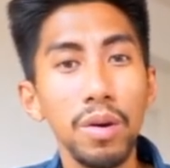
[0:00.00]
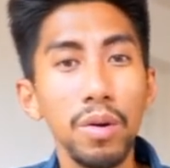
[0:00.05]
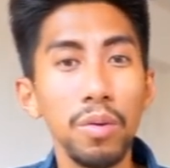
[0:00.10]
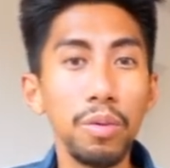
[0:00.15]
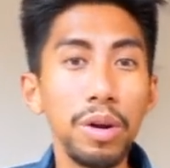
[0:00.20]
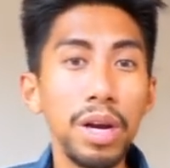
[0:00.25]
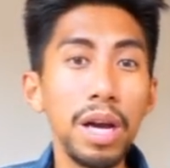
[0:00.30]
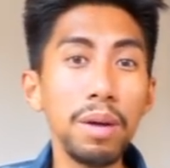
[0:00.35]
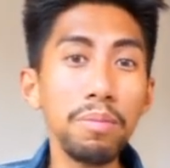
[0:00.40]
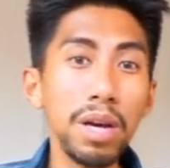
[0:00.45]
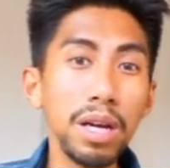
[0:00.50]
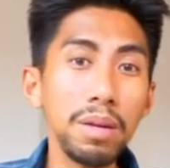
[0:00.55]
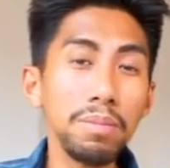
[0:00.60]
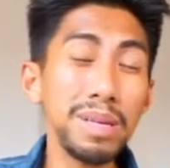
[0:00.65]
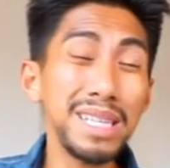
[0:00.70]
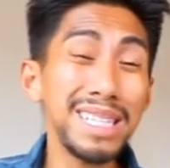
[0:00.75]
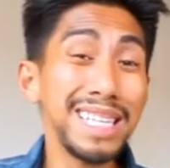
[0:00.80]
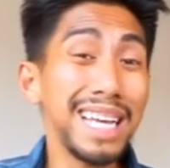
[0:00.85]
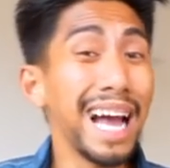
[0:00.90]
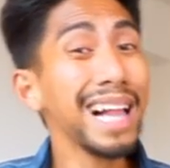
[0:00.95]
When I'm not
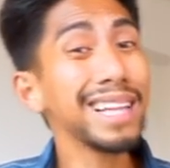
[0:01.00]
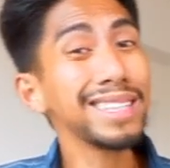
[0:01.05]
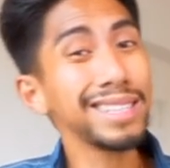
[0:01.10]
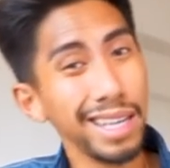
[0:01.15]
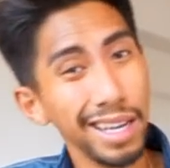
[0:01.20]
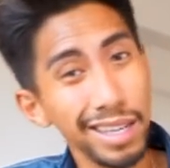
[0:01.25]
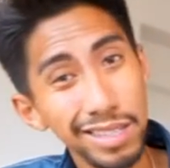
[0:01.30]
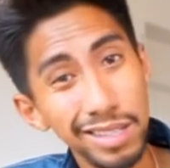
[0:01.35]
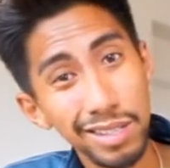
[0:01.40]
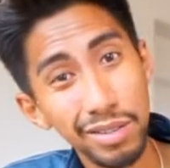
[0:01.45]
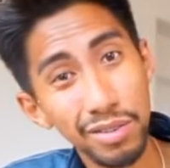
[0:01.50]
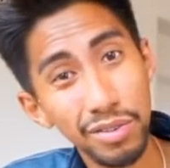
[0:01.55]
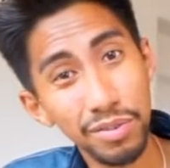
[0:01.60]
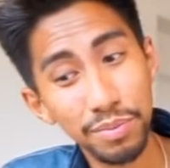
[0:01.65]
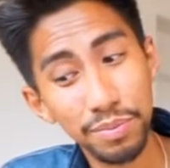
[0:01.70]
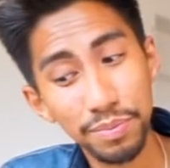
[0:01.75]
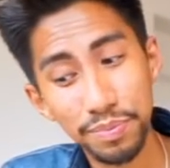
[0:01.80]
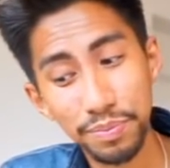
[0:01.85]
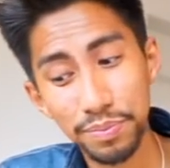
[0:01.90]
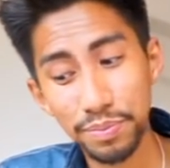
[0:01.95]
busy, I'll text you.
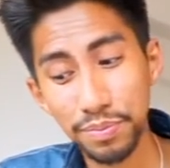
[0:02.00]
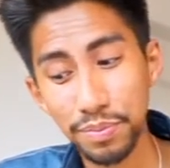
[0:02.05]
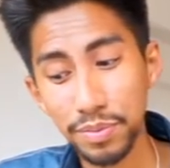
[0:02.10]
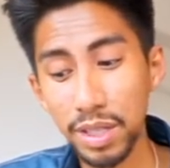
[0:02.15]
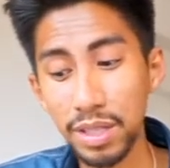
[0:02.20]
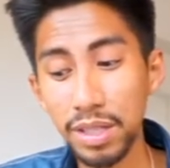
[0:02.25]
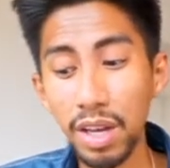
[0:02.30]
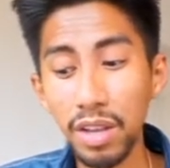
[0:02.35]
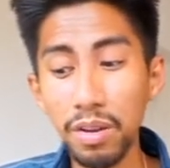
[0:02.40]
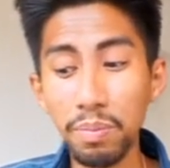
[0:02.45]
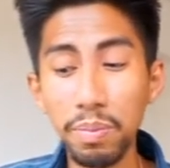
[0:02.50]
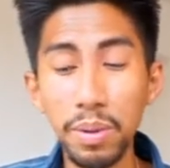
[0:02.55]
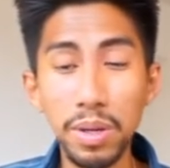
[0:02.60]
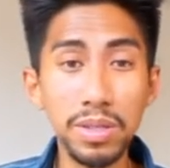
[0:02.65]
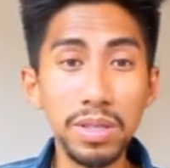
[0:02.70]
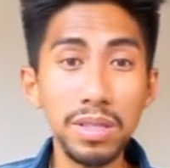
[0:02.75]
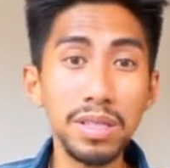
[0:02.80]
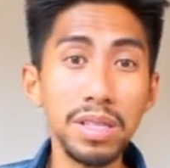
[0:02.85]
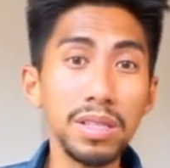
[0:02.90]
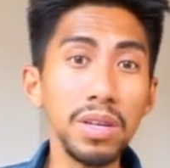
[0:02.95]
And the other
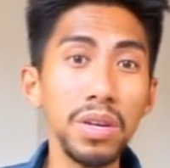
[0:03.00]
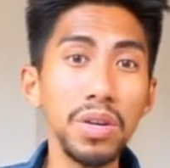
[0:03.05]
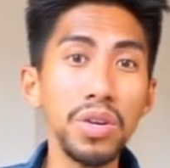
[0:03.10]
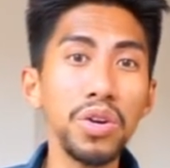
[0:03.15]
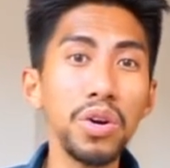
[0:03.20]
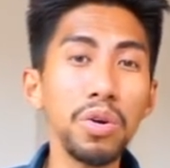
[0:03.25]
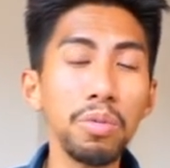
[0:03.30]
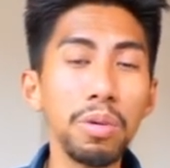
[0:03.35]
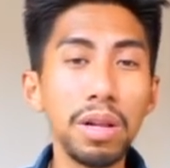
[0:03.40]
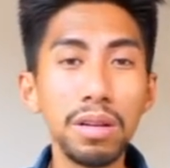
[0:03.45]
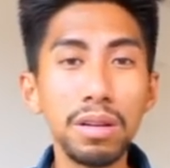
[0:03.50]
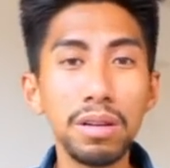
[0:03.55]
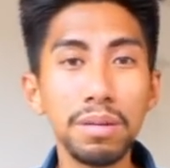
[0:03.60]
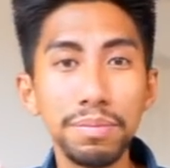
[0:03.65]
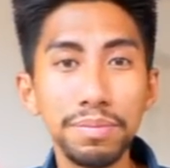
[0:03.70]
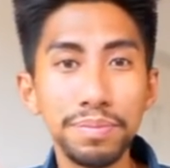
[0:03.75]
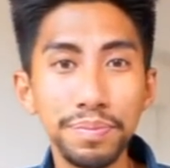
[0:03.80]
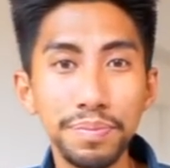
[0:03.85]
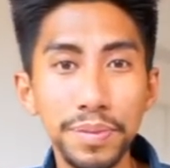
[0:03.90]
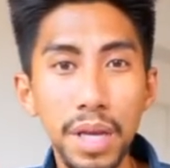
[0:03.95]
person says, "You're
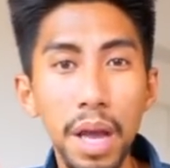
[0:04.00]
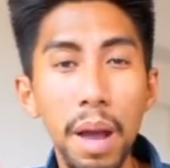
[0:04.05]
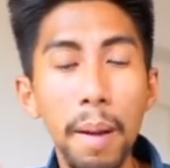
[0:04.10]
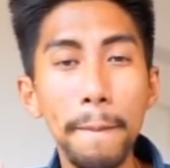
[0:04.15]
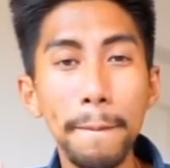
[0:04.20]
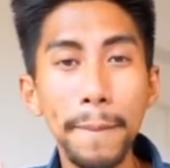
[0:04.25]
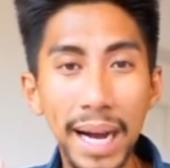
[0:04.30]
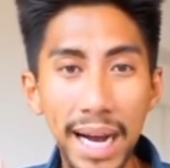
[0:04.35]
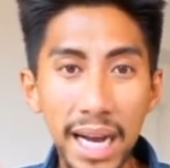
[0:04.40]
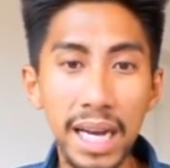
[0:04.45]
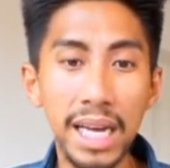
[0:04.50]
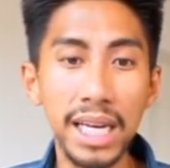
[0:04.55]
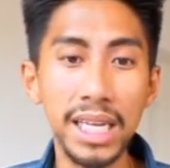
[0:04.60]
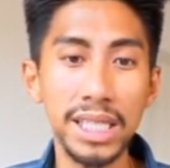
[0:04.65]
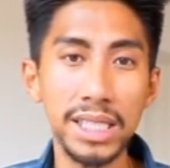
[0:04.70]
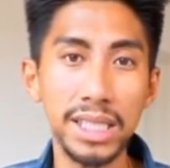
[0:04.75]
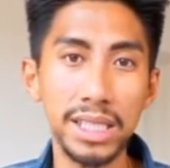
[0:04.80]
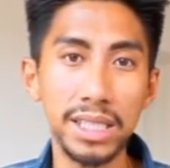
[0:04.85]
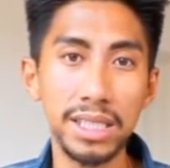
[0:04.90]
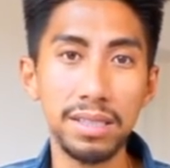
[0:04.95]
welcome. Bye."
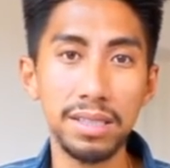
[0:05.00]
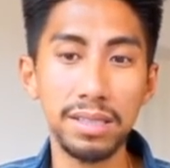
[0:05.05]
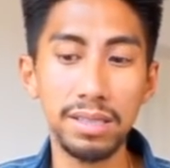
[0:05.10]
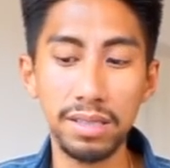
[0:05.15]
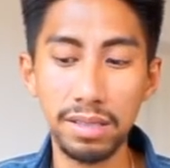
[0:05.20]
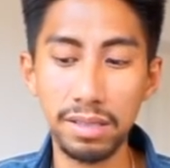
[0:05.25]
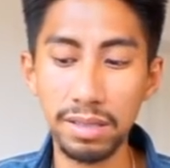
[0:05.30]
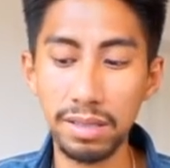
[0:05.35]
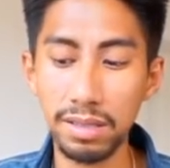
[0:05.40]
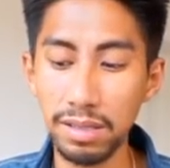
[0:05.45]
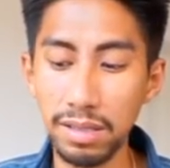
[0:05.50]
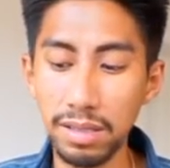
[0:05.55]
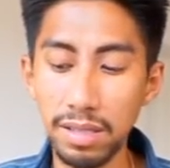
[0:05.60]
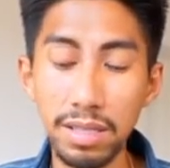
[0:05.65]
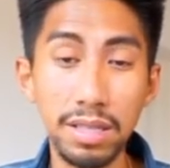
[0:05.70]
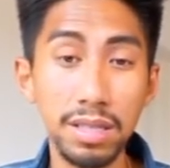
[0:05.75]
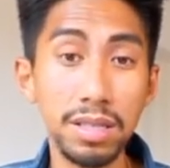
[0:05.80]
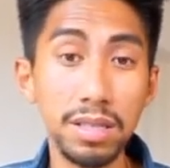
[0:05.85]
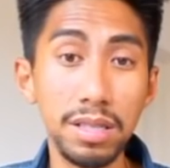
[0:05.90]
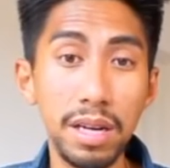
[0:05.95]
This
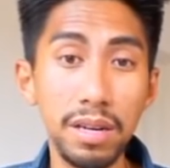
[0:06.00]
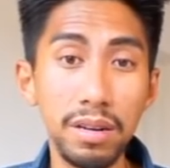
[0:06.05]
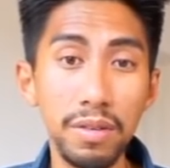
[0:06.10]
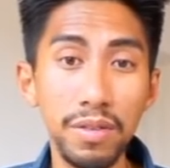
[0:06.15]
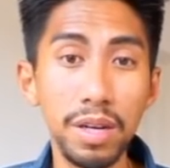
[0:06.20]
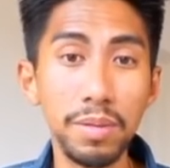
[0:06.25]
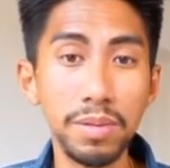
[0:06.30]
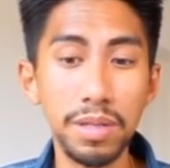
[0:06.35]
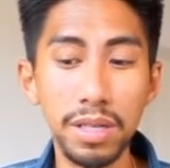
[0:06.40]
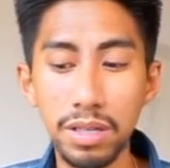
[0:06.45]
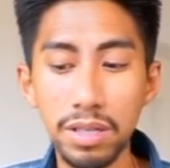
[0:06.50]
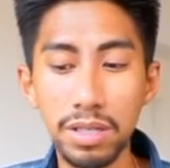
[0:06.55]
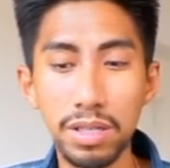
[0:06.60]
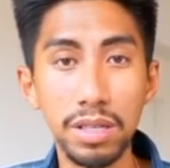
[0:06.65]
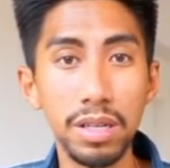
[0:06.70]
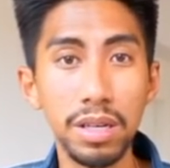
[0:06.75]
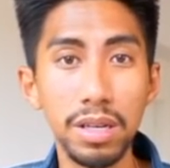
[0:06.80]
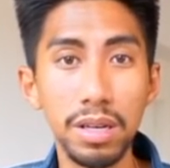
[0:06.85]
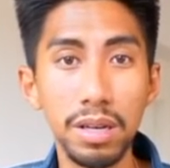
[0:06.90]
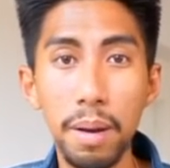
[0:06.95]
is Knight of Cups energy.
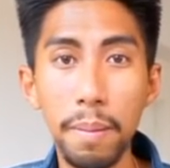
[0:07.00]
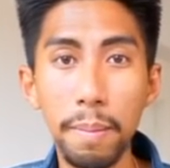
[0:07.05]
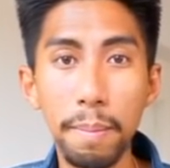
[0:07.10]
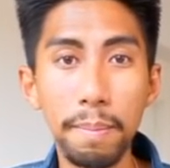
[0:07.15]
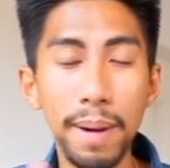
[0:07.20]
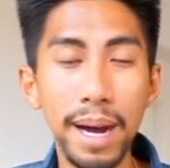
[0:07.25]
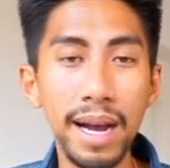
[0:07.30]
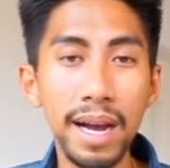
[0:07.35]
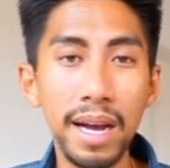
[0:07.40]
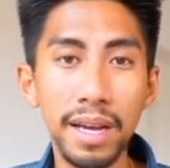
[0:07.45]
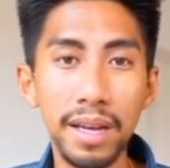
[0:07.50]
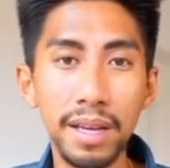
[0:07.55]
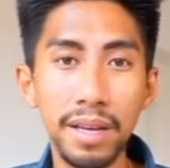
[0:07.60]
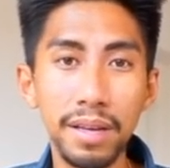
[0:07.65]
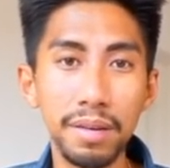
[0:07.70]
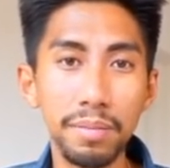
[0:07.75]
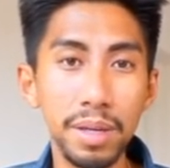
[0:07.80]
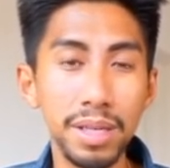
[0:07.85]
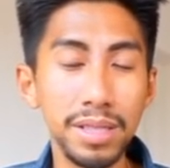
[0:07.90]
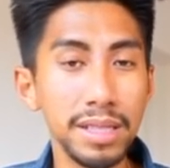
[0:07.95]
Bye,
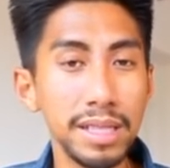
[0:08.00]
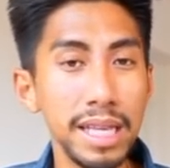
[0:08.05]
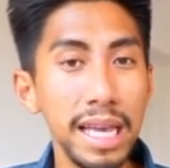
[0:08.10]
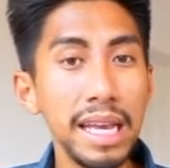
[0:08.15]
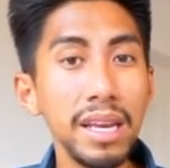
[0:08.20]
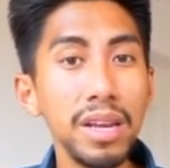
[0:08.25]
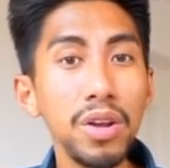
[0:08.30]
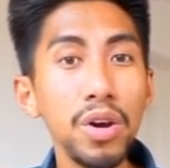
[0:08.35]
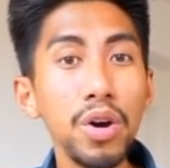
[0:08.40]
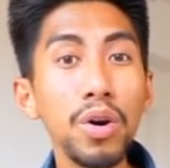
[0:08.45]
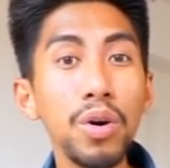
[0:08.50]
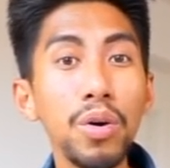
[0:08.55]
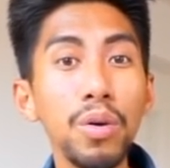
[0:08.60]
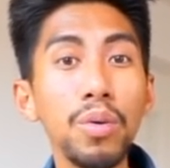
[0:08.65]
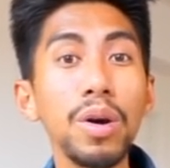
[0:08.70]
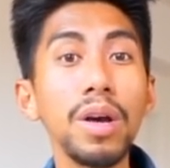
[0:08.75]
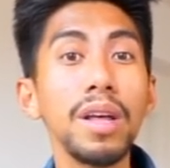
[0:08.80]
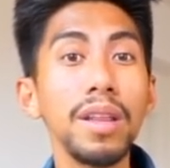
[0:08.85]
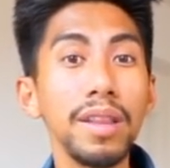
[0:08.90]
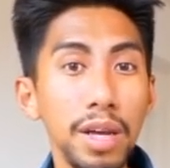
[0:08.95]
because they
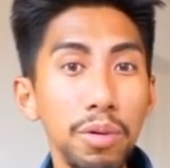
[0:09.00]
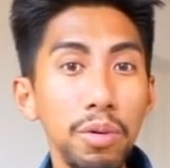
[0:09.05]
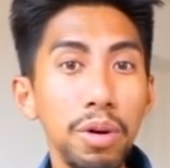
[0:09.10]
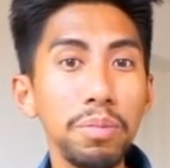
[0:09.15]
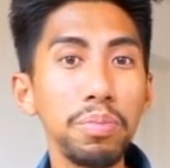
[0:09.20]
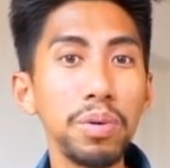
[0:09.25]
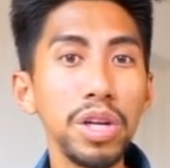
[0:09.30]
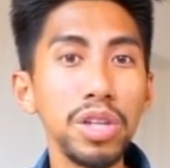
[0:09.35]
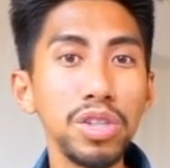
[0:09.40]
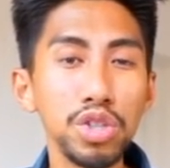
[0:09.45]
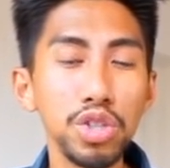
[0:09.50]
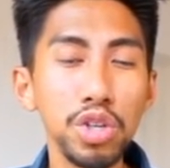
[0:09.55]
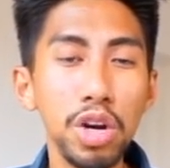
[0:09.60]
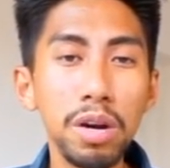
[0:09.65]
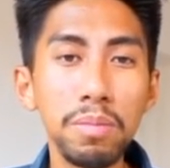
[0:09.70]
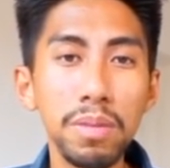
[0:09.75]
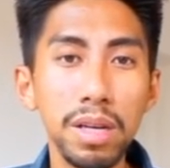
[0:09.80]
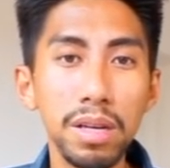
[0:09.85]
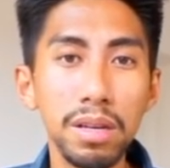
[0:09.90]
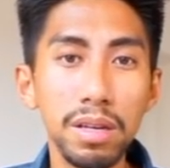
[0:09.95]
know they want Prince
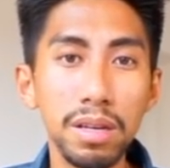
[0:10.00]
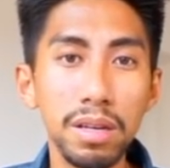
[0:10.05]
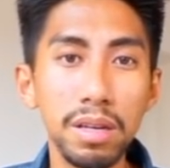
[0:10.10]
Charming.